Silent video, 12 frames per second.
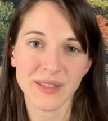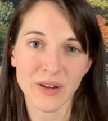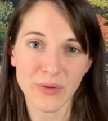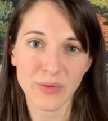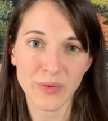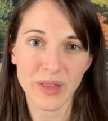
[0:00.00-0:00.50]

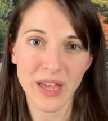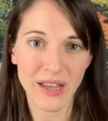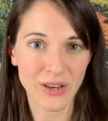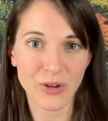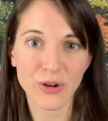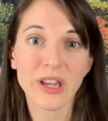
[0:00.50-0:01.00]

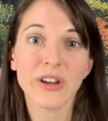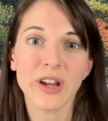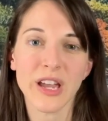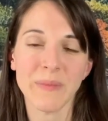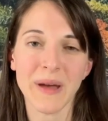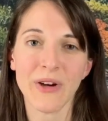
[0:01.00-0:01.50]
that you're
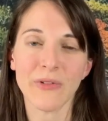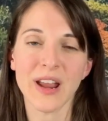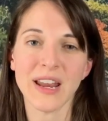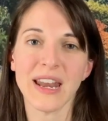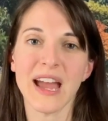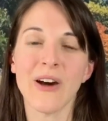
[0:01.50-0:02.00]
hearing about
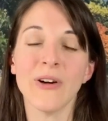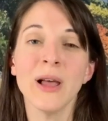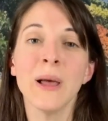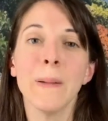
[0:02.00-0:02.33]
right now.